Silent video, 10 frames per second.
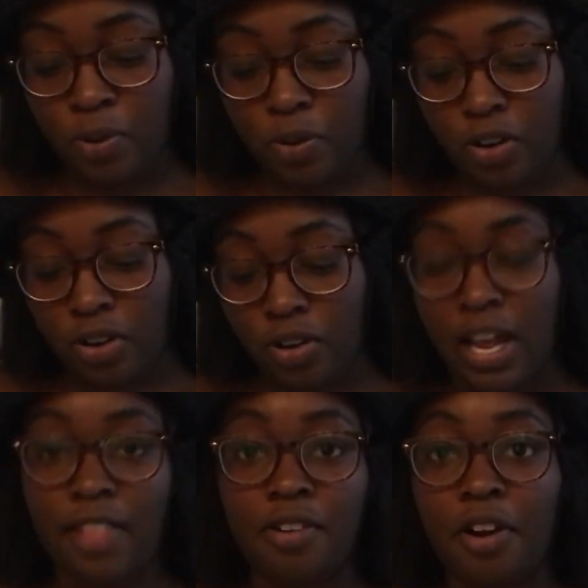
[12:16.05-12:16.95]
or
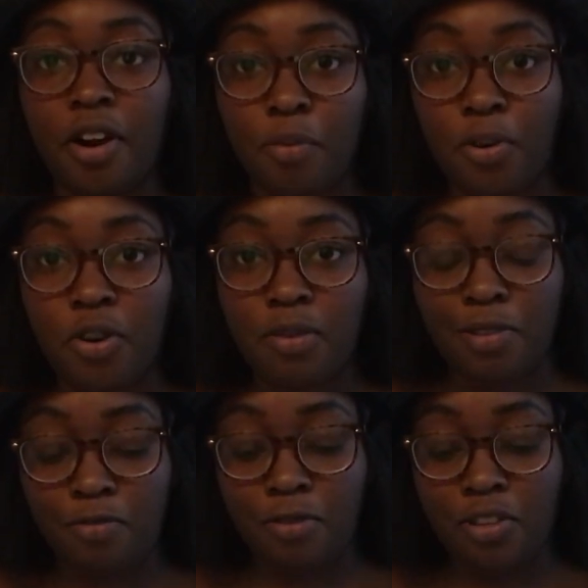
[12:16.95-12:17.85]
had their heart broken
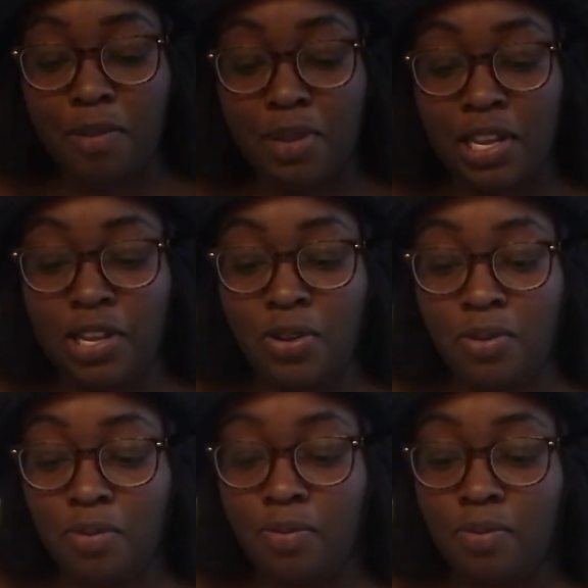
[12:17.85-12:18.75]
before they met you.